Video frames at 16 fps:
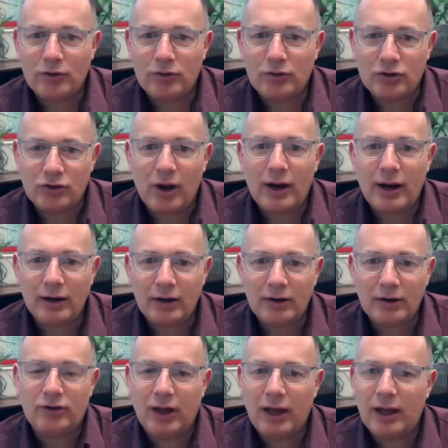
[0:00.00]
is to try and
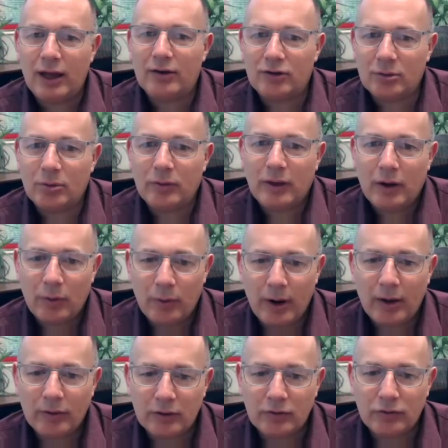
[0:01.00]
understand some of that
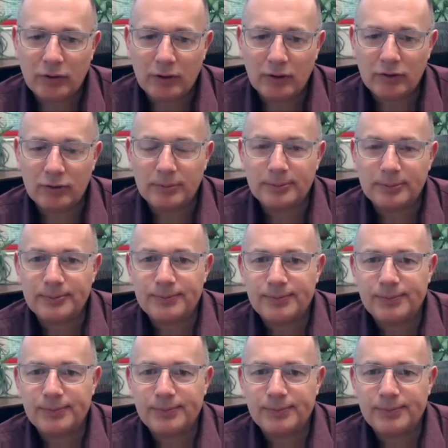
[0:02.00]
route difference.